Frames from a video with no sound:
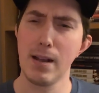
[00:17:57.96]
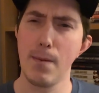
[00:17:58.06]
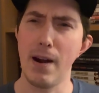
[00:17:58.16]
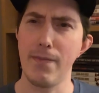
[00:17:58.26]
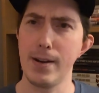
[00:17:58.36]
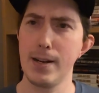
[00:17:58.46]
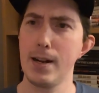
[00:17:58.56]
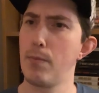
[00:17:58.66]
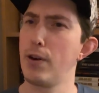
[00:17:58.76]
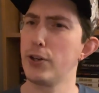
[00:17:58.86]
but if I did,
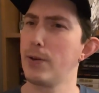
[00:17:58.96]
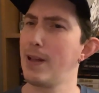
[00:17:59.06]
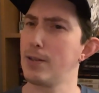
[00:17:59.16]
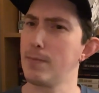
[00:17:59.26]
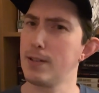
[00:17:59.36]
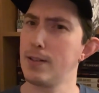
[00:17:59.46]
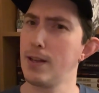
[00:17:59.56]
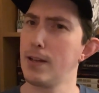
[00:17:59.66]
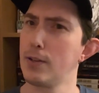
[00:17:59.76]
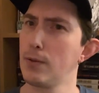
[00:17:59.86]
I'm pretty sure that's a
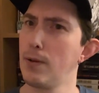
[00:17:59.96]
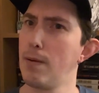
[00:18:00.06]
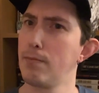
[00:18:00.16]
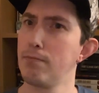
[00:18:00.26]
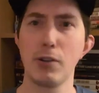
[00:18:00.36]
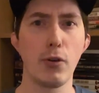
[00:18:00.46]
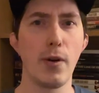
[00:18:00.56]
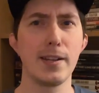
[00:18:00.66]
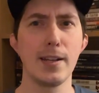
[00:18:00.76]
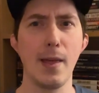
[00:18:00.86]
mistake. So I'm
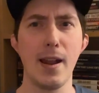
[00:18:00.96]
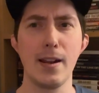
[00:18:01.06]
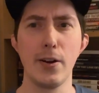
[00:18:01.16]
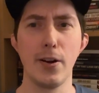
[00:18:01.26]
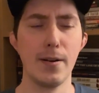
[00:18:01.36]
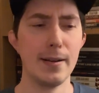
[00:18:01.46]
correcting that here,